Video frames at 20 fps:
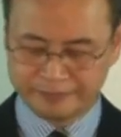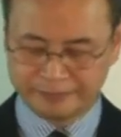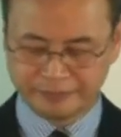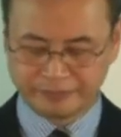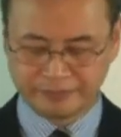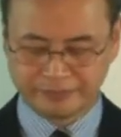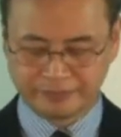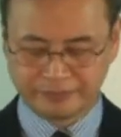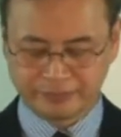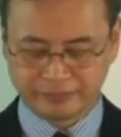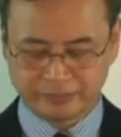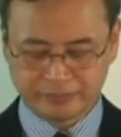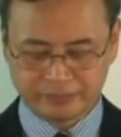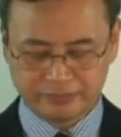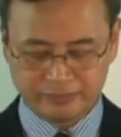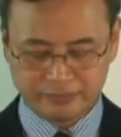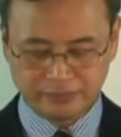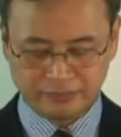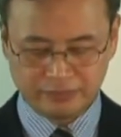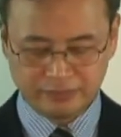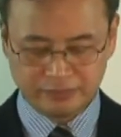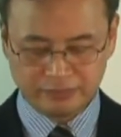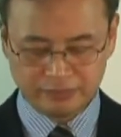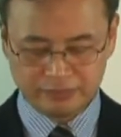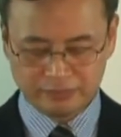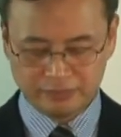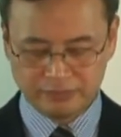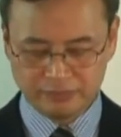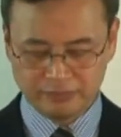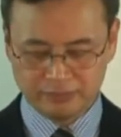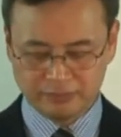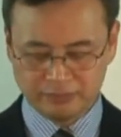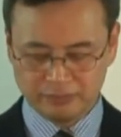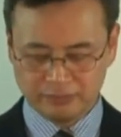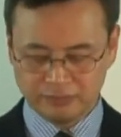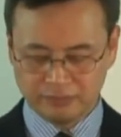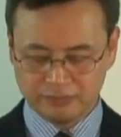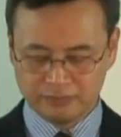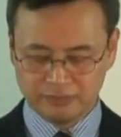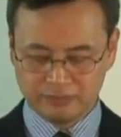they may have
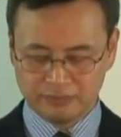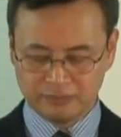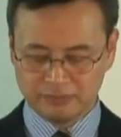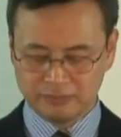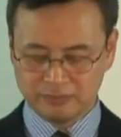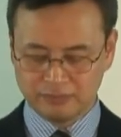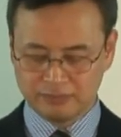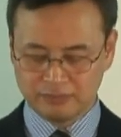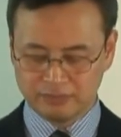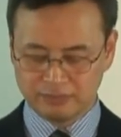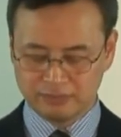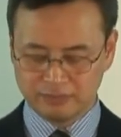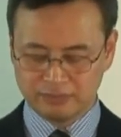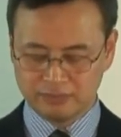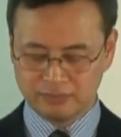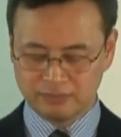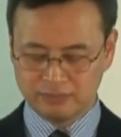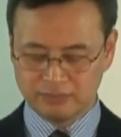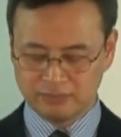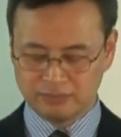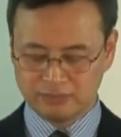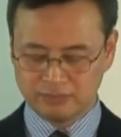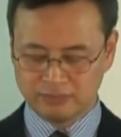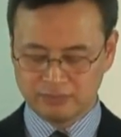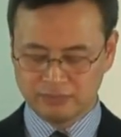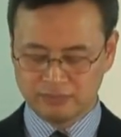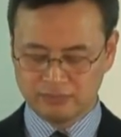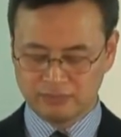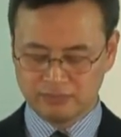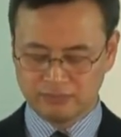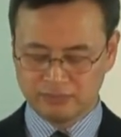injured the truth